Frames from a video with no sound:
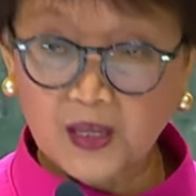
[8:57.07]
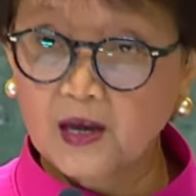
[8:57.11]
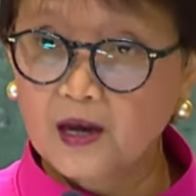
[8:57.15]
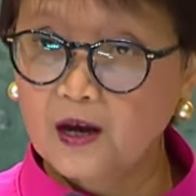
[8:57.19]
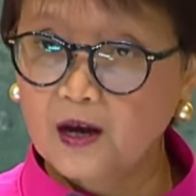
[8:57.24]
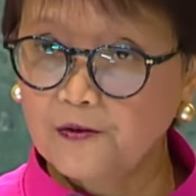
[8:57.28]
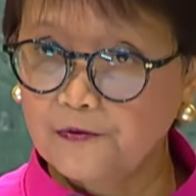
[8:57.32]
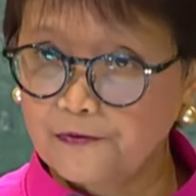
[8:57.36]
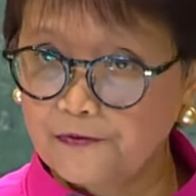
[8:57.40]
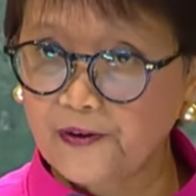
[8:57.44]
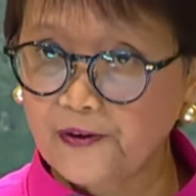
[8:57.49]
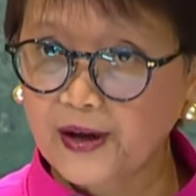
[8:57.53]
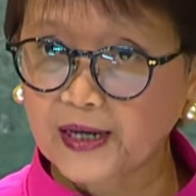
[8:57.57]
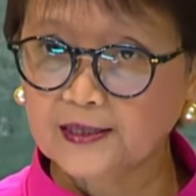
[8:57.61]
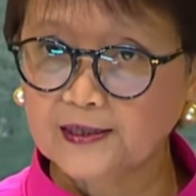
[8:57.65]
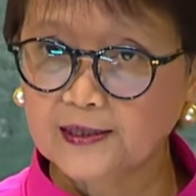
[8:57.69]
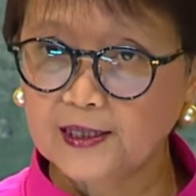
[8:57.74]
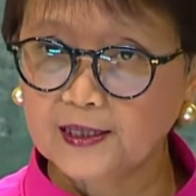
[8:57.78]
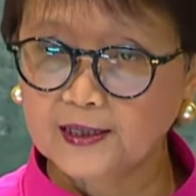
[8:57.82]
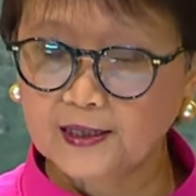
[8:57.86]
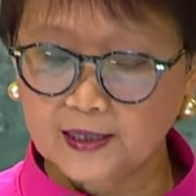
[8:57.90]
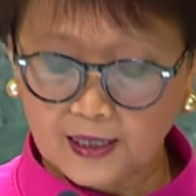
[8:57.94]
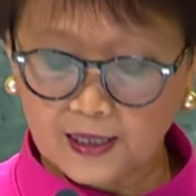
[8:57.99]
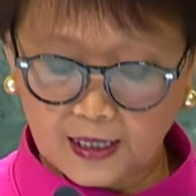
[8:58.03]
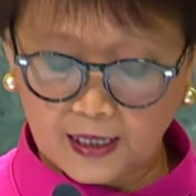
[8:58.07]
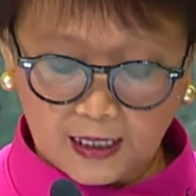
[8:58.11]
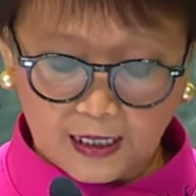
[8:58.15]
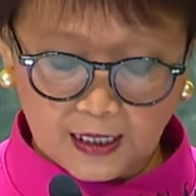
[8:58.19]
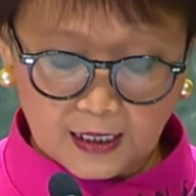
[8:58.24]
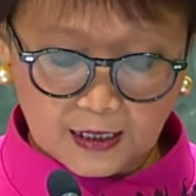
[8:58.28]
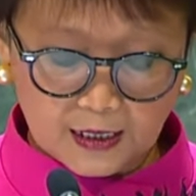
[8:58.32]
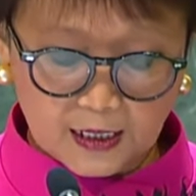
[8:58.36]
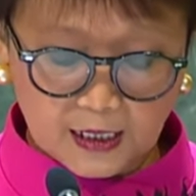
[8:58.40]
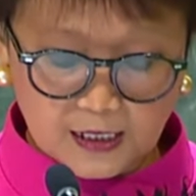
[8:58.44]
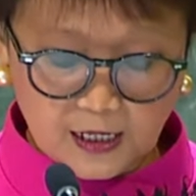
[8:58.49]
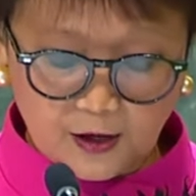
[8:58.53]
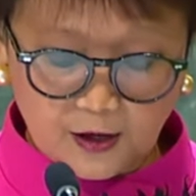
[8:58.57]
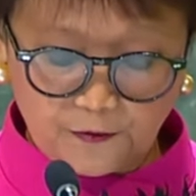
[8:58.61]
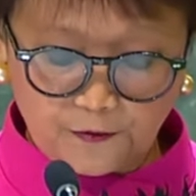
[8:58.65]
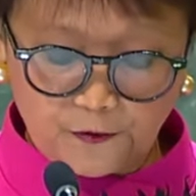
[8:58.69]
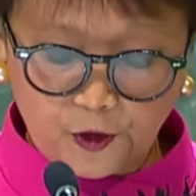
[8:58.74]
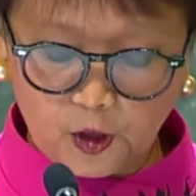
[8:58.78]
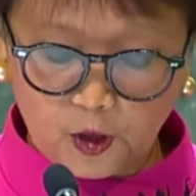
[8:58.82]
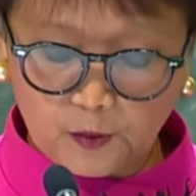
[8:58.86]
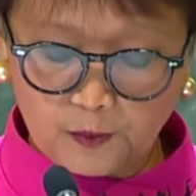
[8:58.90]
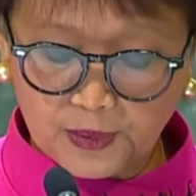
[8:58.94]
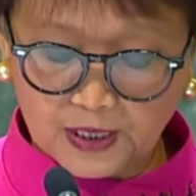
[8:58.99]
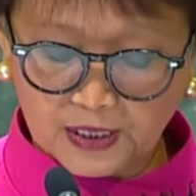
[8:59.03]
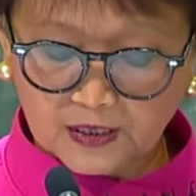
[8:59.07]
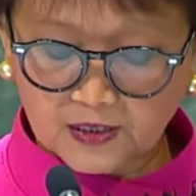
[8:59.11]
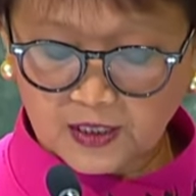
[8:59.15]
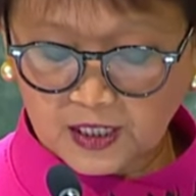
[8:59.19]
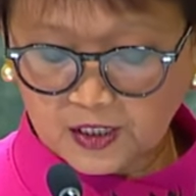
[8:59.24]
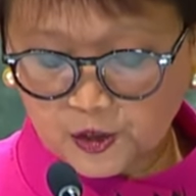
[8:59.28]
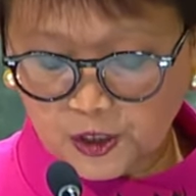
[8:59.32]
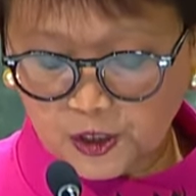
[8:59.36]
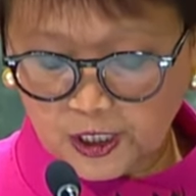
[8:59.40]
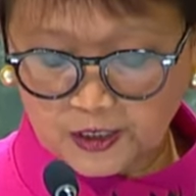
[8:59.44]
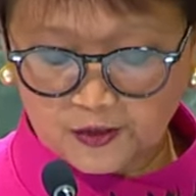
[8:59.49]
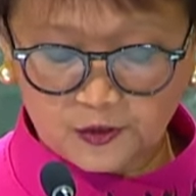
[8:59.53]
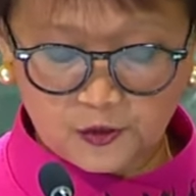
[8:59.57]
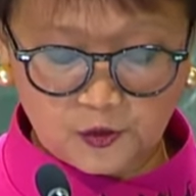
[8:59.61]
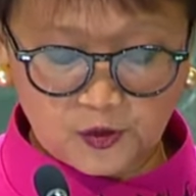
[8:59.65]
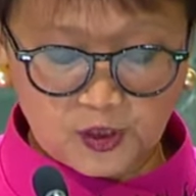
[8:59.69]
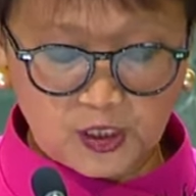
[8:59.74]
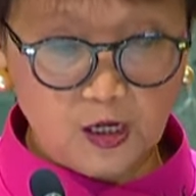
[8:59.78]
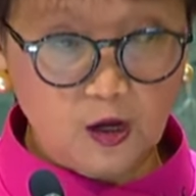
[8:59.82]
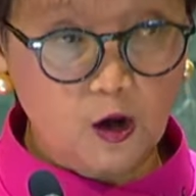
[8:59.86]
affected the development trajectory